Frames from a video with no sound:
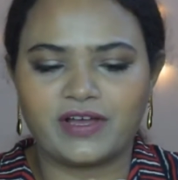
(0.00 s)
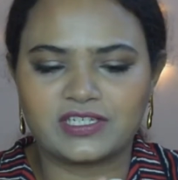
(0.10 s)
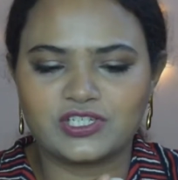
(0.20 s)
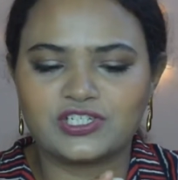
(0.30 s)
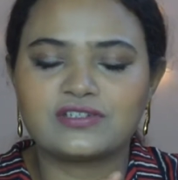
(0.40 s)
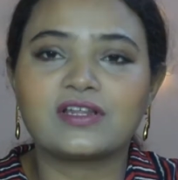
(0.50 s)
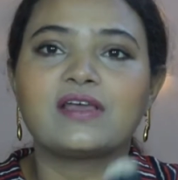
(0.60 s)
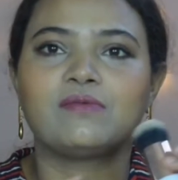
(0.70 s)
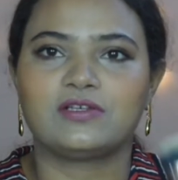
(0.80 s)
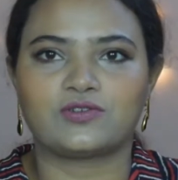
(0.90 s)

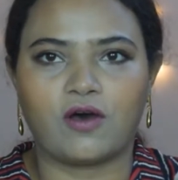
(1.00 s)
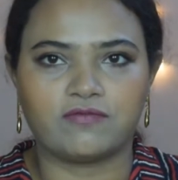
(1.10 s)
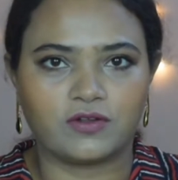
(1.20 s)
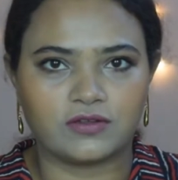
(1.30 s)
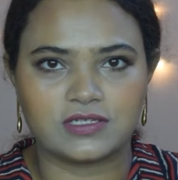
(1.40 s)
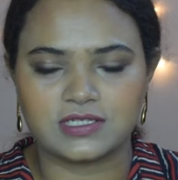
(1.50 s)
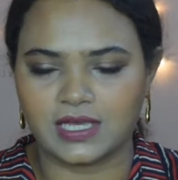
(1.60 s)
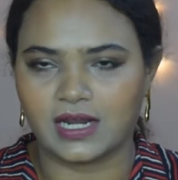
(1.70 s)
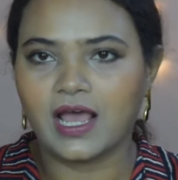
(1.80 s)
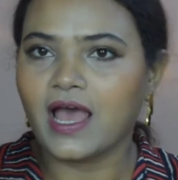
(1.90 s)
Extremely soft on the skin.